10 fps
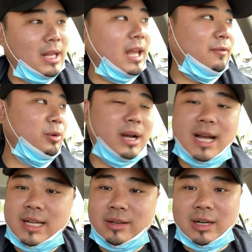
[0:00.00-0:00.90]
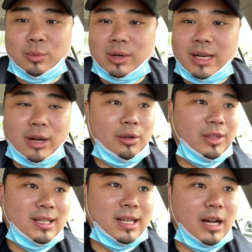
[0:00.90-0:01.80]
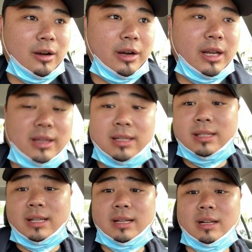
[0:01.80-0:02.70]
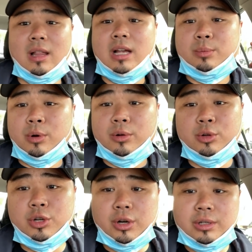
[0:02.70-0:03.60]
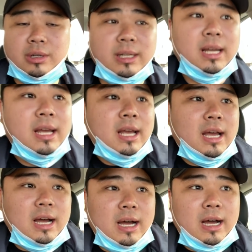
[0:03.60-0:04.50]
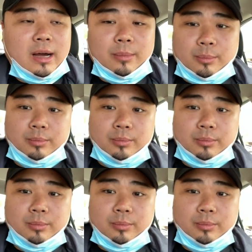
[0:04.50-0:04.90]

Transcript: If you guys are anywhere near this area, this is in Glassboro, New Jersey um,